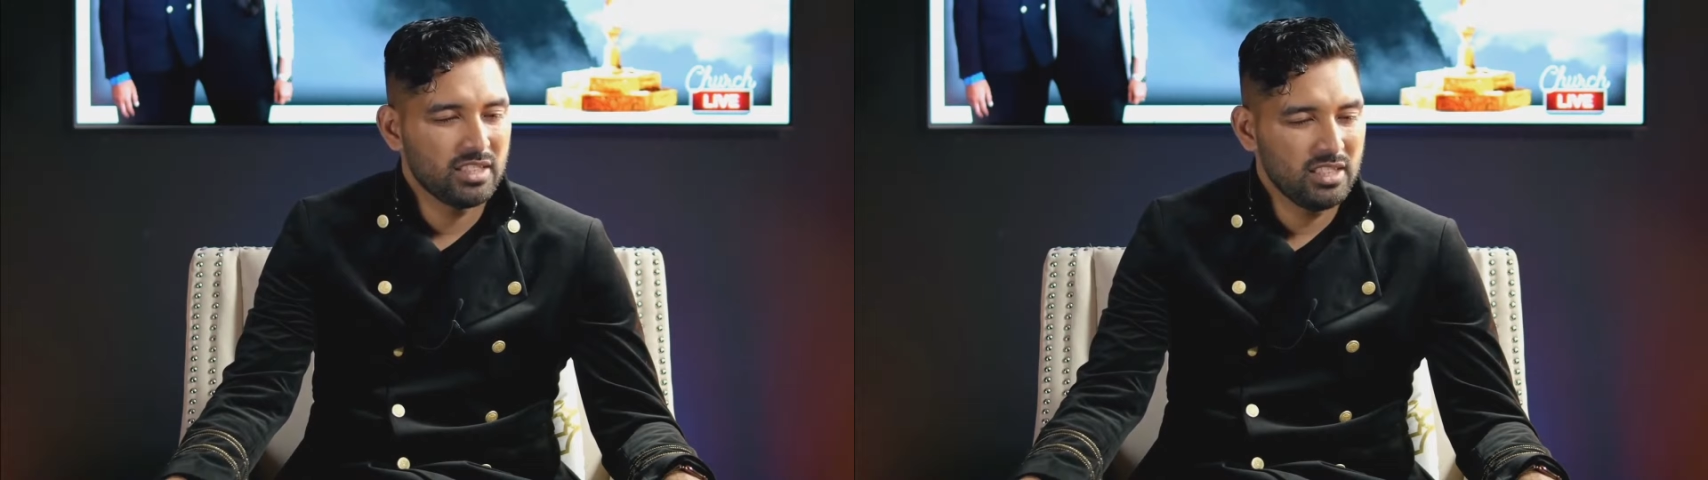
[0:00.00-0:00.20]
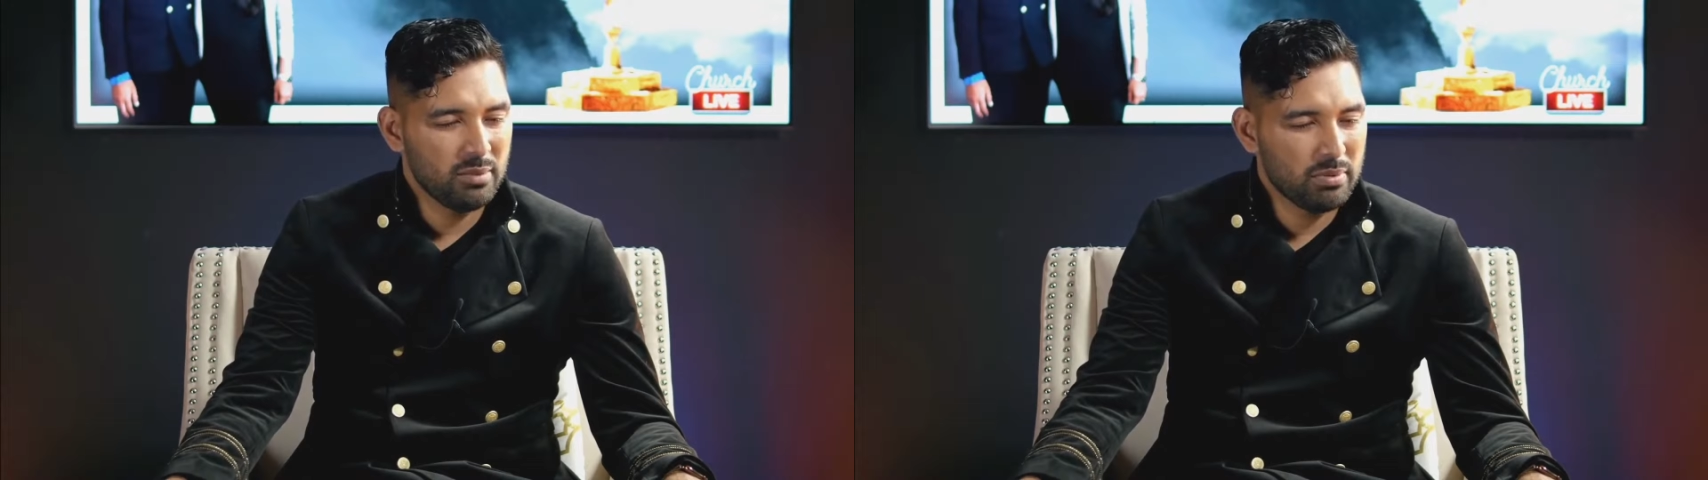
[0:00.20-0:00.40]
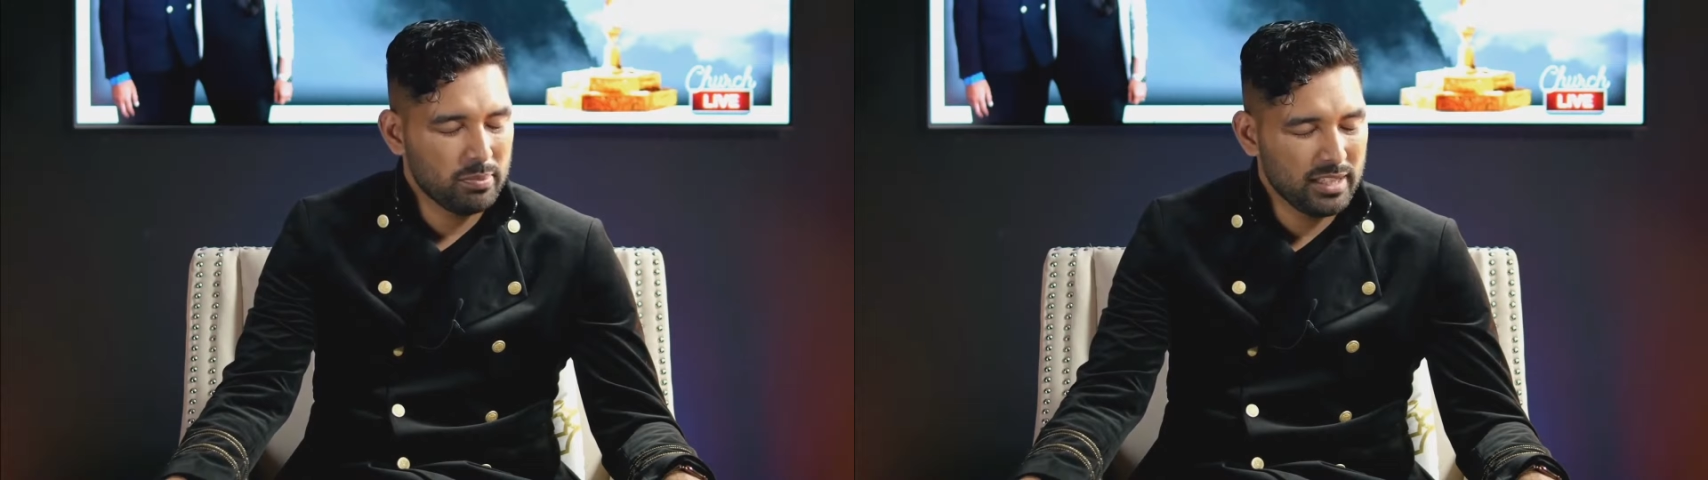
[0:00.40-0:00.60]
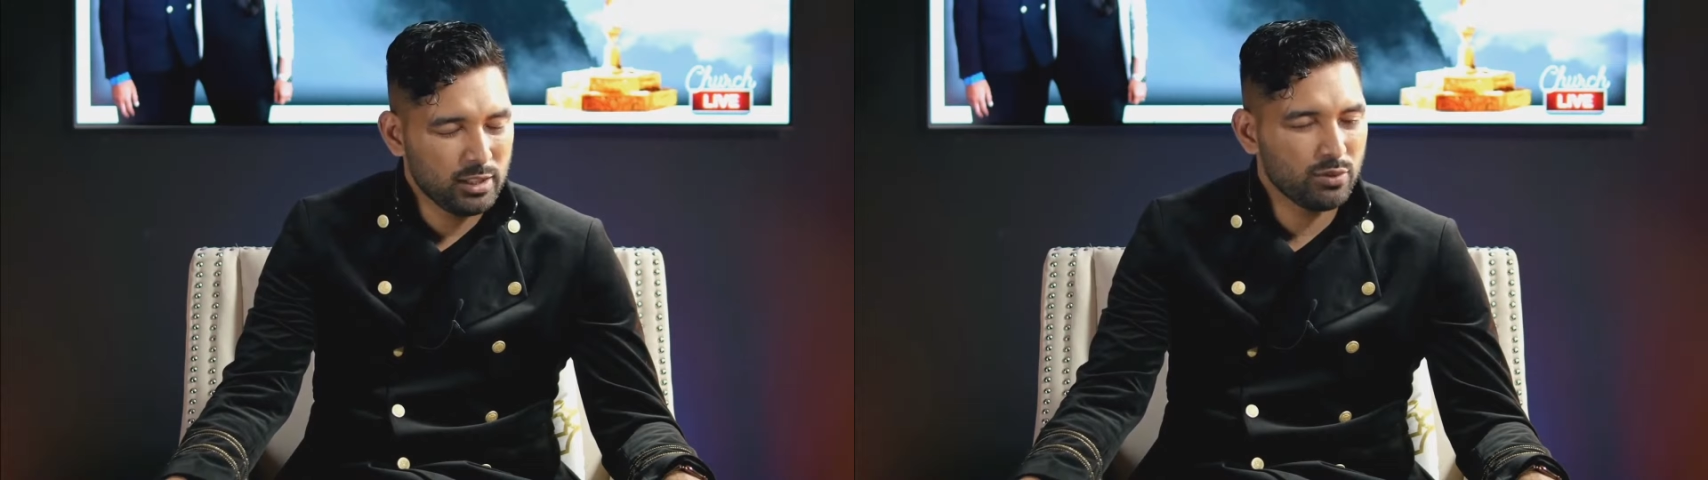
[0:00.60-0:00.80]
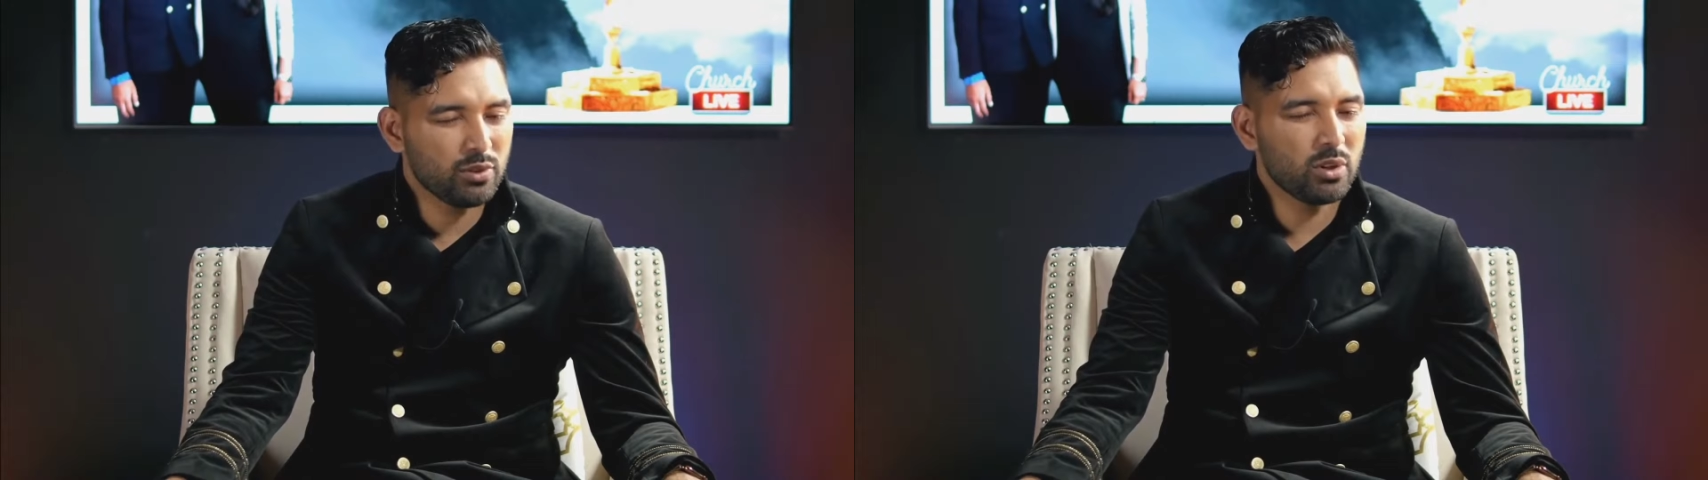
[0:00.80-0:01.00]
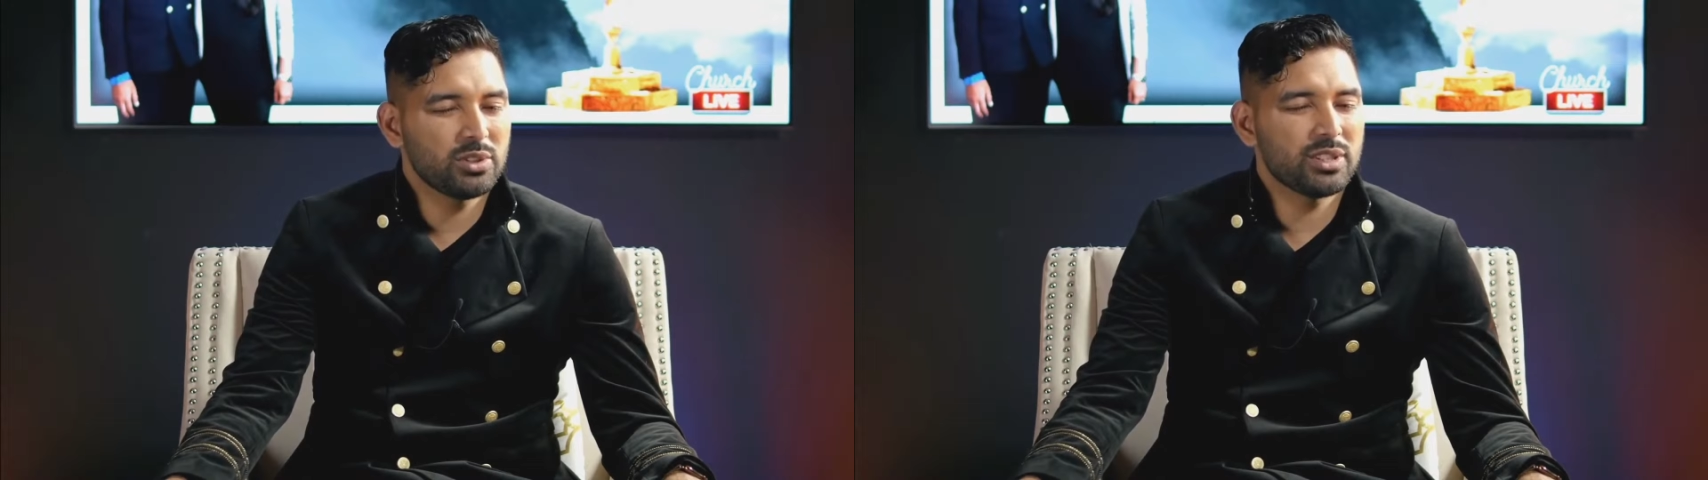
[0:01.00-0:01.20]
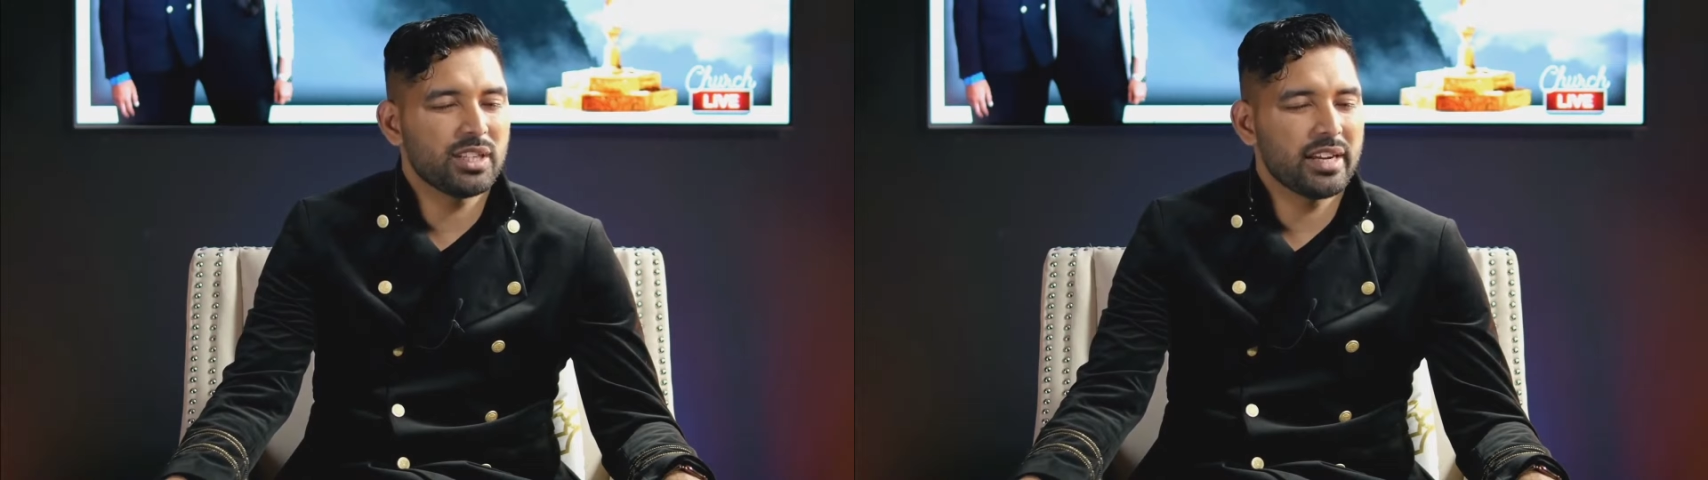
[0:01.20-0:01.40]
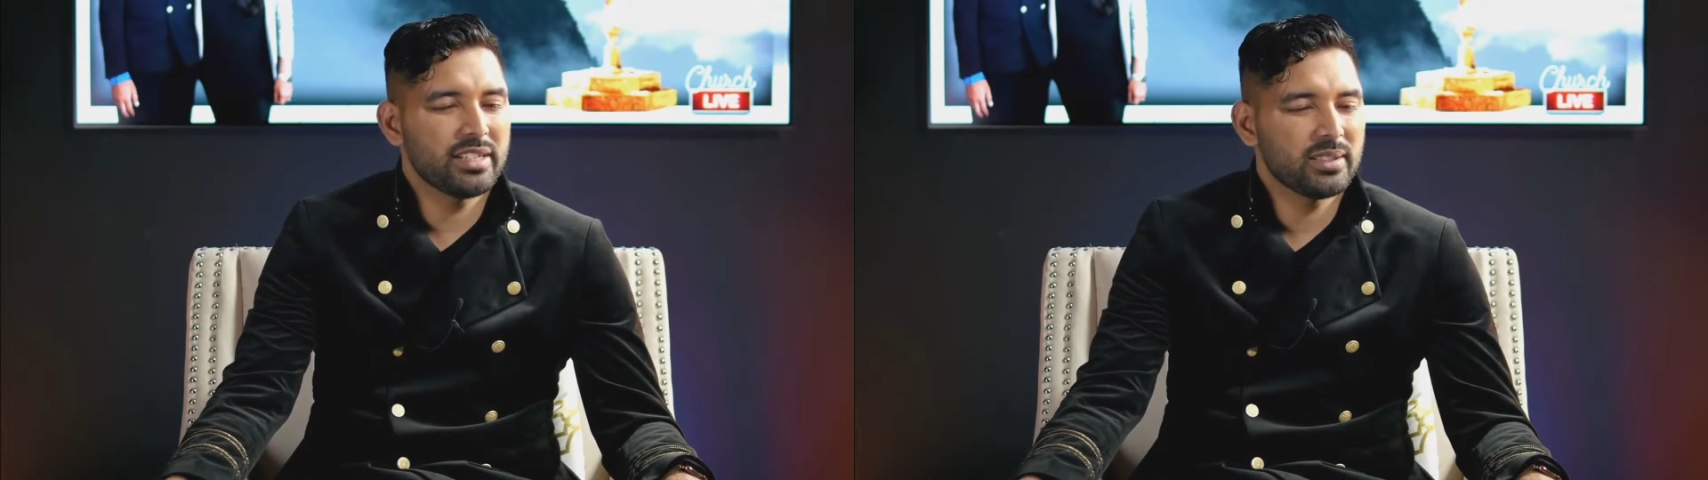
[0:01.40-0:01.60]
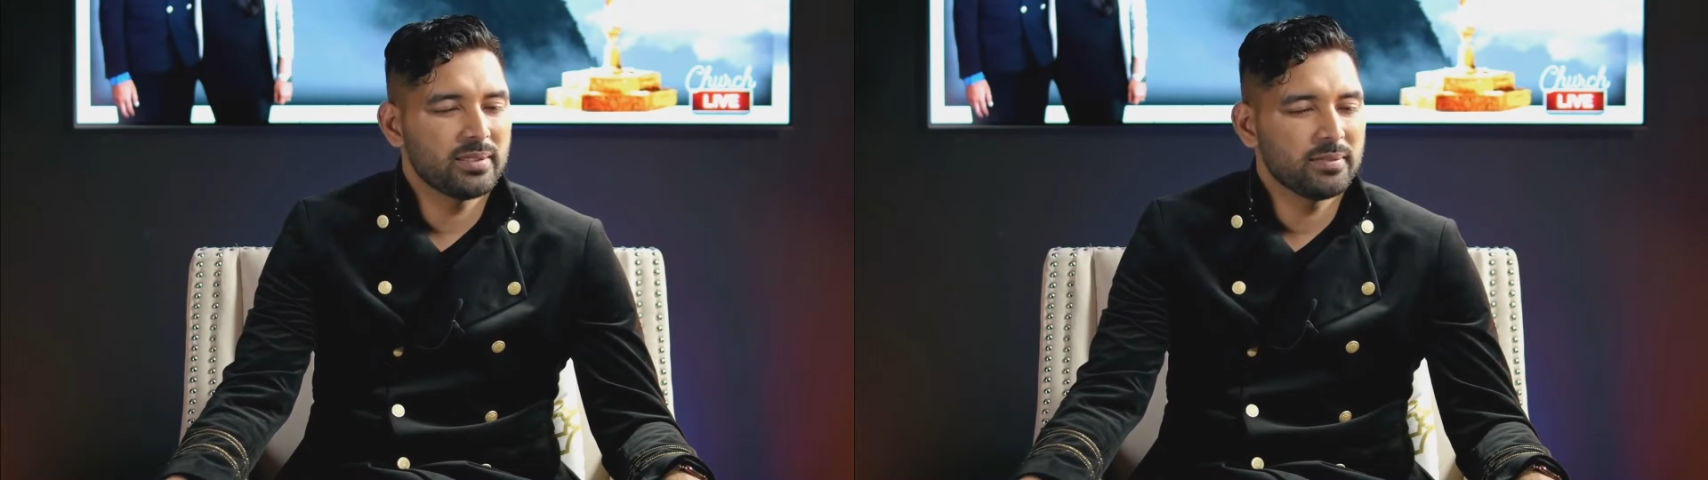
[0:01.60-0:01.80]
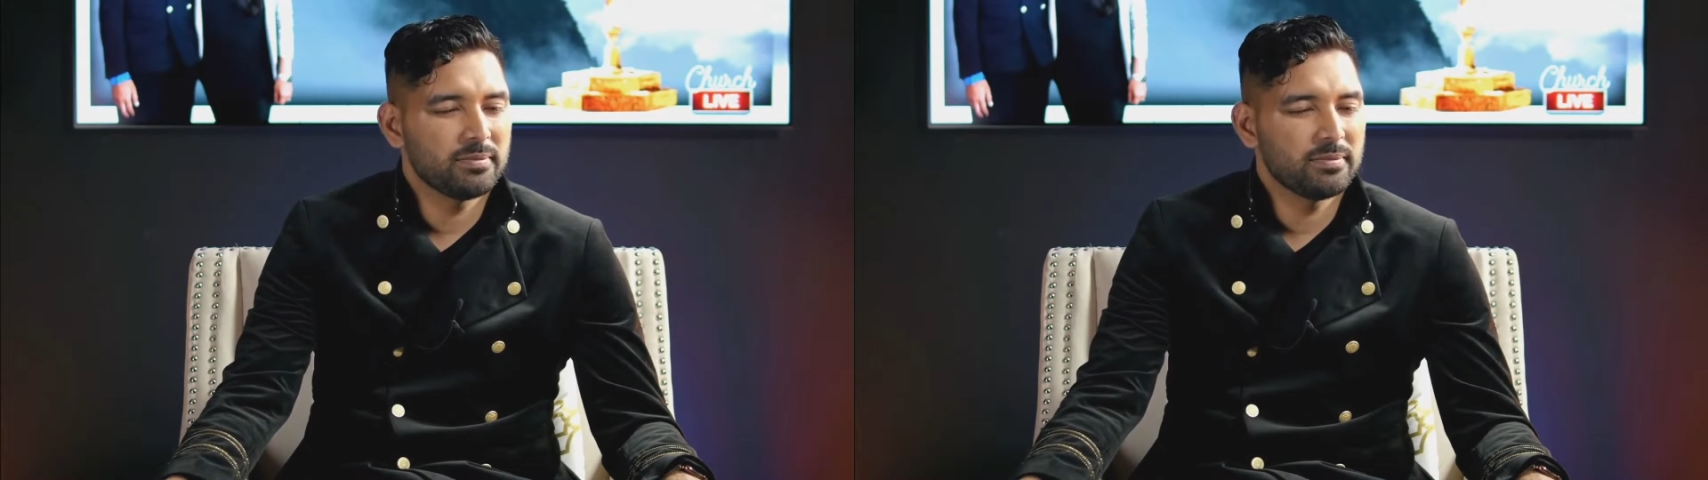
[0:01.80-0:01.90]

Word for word: deeper place of consecration.